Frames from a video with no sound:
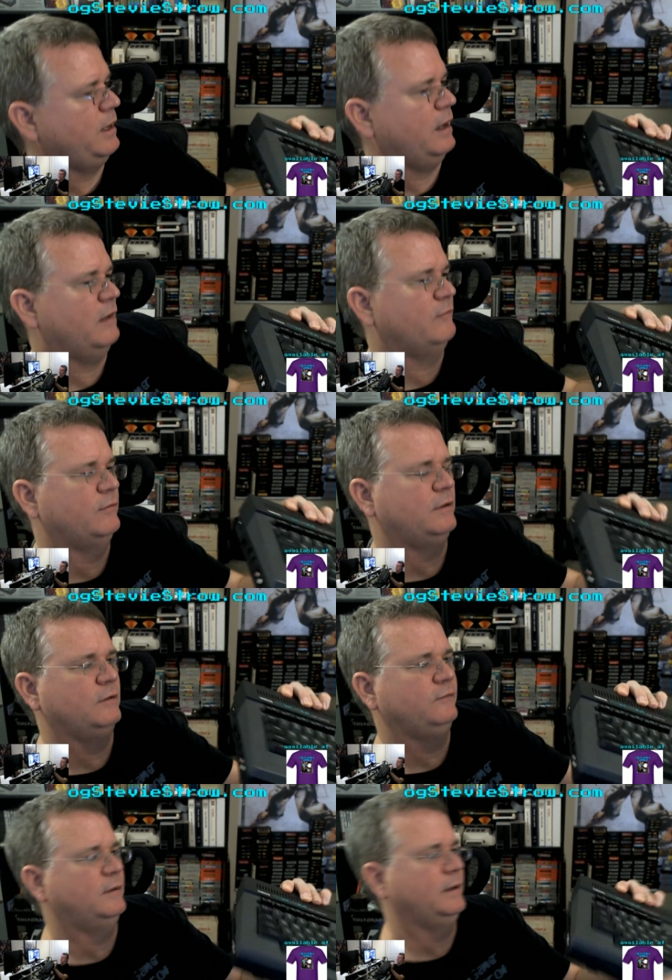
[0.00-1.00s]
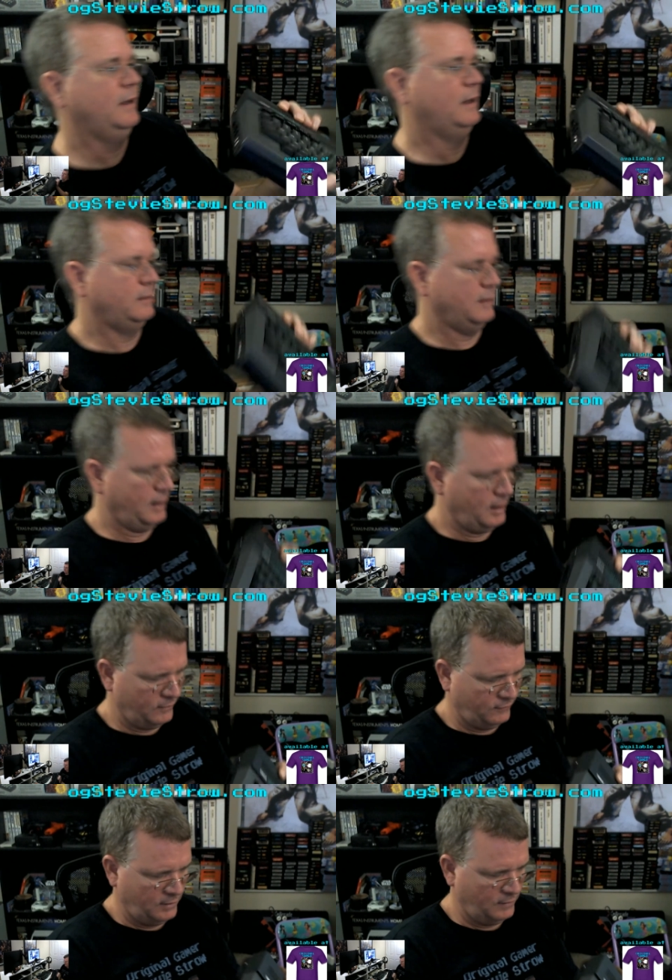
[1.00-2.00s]
have what looks like, I can't
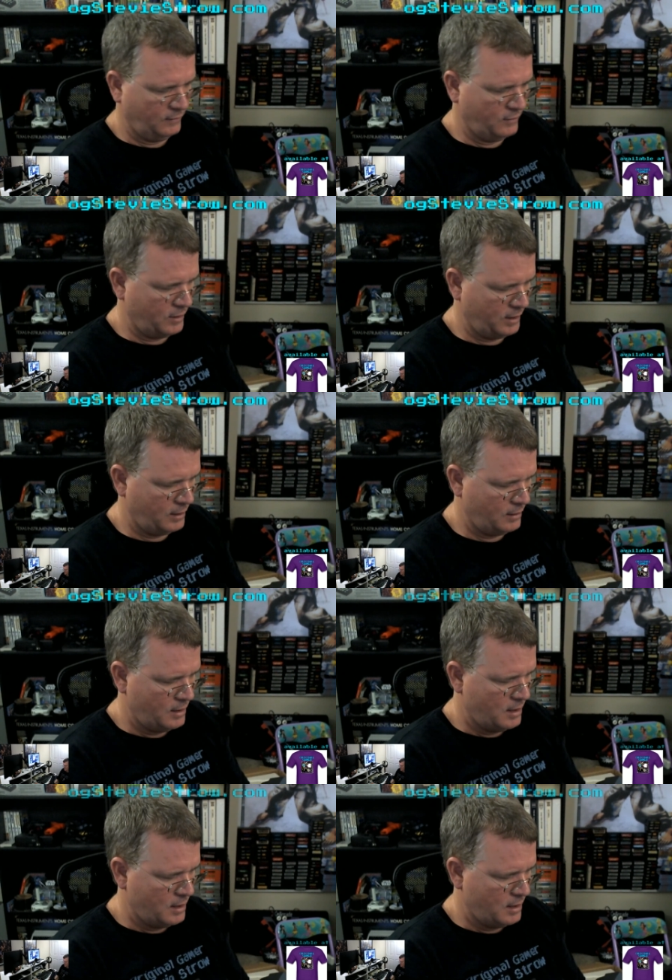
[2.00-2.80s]
see in the dark here,